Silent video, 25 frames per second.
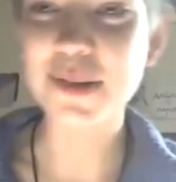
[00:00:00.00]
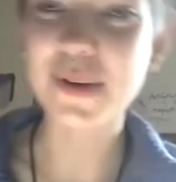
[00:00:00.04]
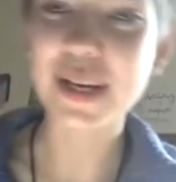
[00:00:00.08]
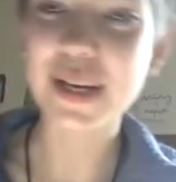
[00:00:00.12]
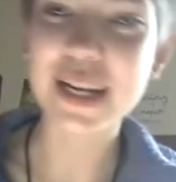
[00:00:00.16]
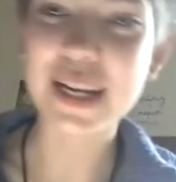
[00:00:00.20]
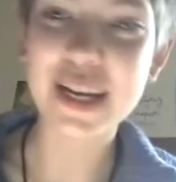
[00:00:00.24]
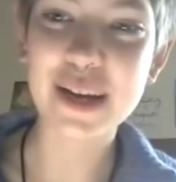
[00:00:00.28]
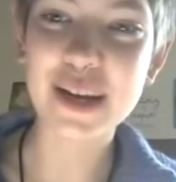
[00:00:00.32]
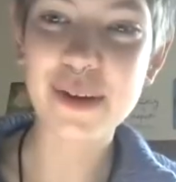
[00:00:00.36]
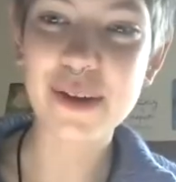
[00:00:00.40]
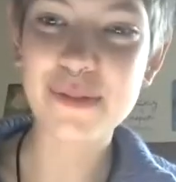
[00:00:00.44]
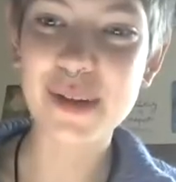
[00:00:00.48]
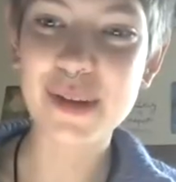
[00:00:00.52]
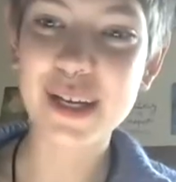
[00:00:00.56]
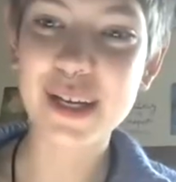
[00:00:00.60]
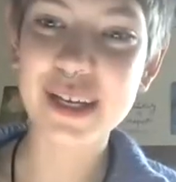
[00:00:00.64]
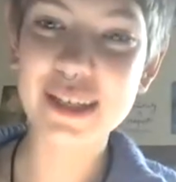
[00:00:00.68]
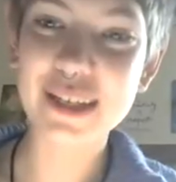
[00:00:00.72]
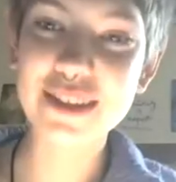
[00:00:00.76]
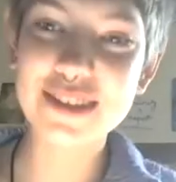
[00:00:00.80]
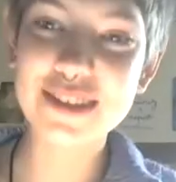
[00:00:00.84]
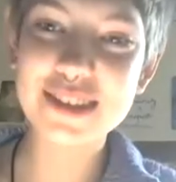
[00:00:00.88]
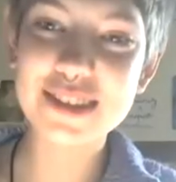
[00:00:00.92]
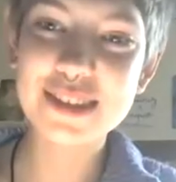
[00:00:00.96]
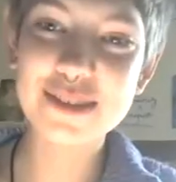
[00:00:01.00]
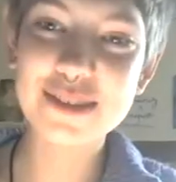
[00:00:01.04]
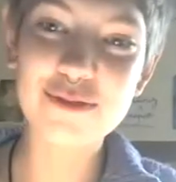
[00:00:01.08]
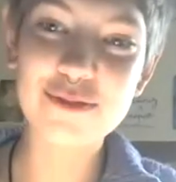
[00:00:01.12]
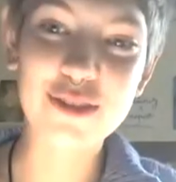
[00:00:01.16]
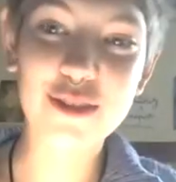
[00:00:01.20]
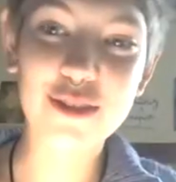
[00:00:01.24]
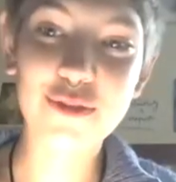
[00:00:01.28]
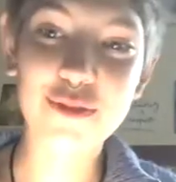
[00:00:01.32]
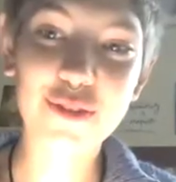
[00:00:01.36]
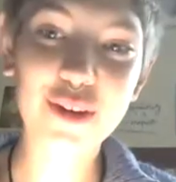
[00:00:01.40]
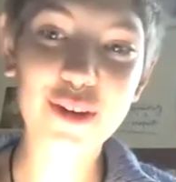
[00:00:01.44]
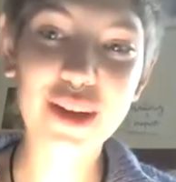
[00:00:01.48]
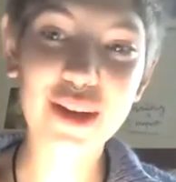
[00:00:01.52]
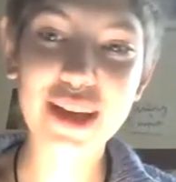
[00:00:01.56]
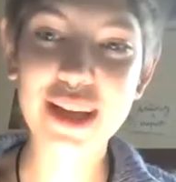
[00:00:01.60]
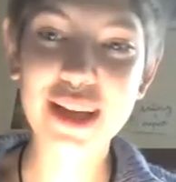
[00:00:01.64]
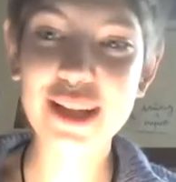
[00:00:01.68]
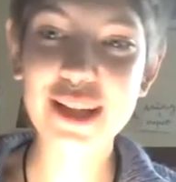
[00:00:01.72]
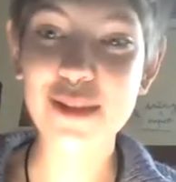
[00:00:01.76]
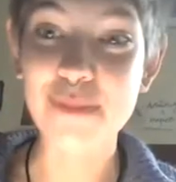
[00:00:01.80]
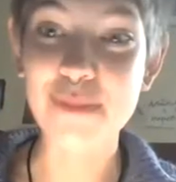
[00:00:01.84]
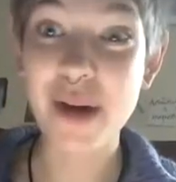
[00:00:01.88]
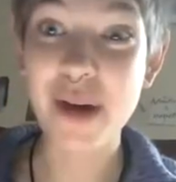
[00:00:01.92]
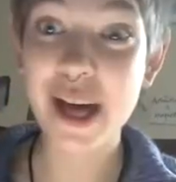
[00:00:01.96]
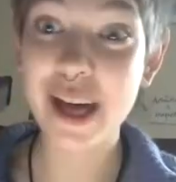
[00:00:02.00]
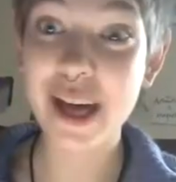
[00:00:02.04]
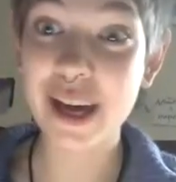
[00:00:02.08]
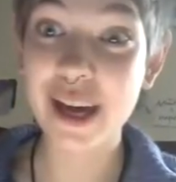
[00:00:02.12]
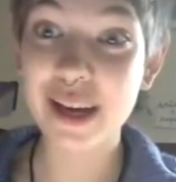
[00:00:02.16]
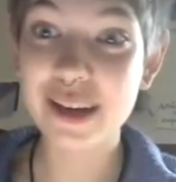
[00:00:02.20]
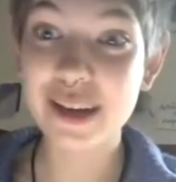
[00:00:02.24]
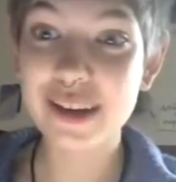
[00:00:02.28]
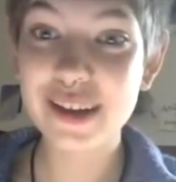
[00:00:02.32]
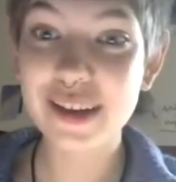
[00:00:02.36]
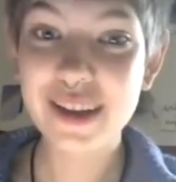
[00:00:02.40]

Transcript: right now, but it's it's free. It's mine.